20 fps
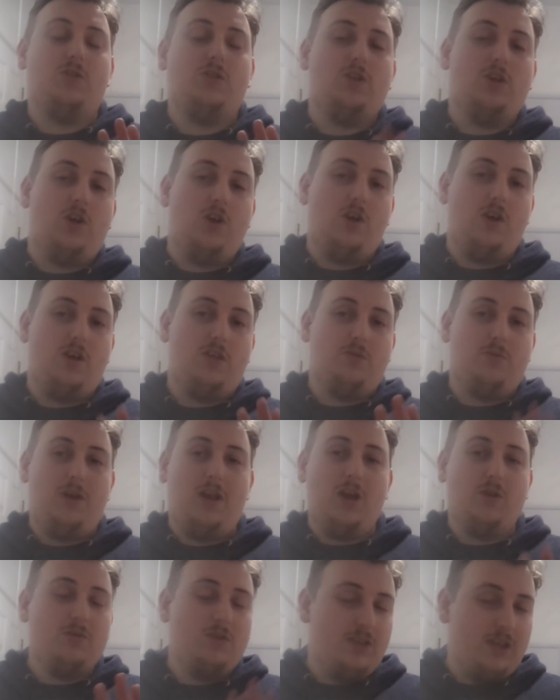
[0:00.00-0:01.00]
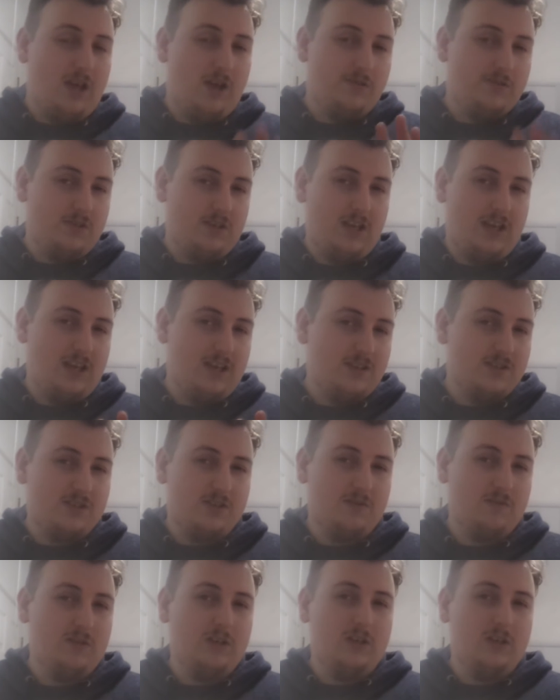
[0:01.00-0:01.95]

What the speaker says: 300,000 years.